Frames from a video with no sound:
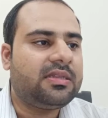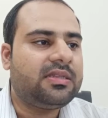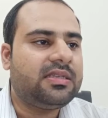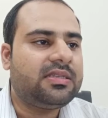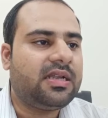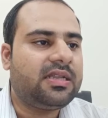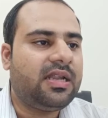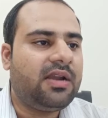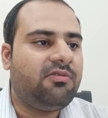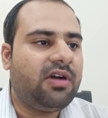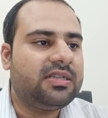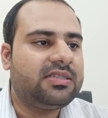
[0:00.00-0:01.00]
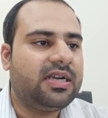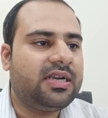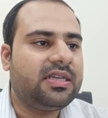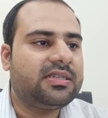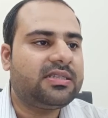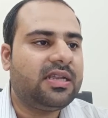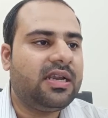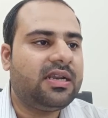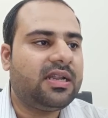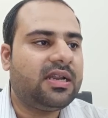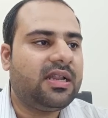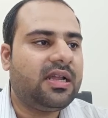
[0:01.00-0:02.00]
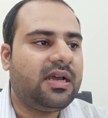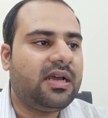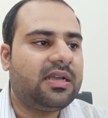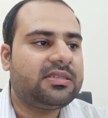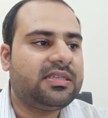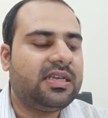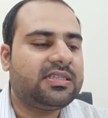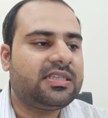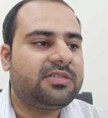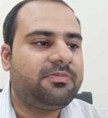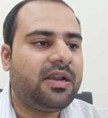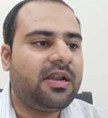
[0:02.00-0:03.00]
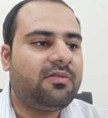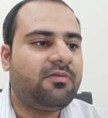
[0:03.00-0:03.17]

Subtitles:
These are the advanced settings. Internal CSS print.